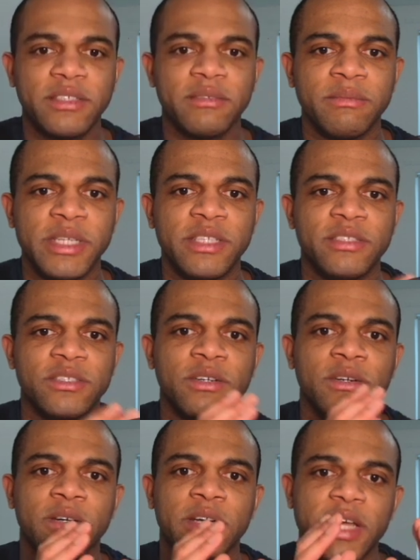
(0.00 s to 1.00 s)
means
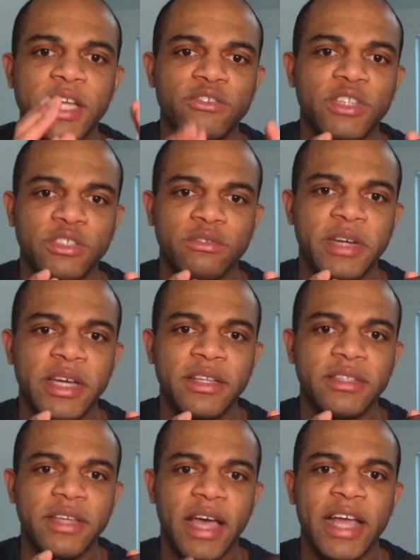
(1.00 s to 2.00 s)
your interest
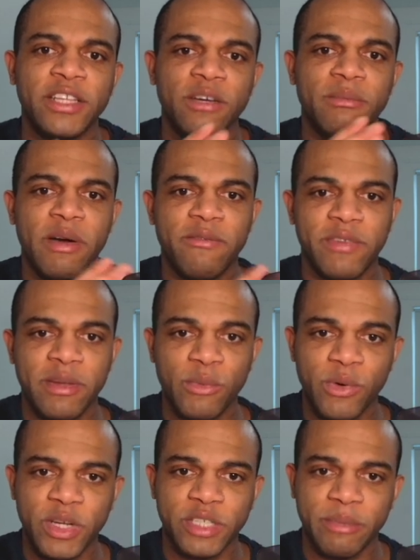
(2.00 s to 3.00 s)
rate and your monthly
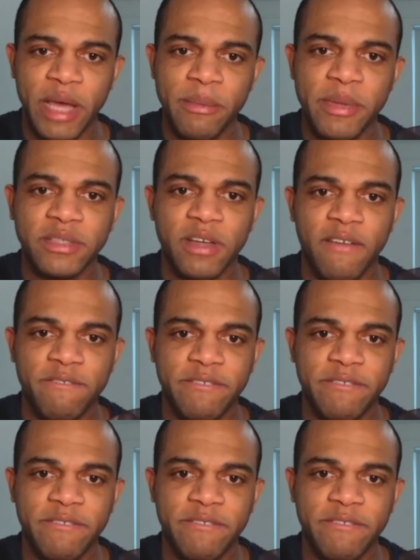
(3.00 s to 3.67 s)
mortgage payments are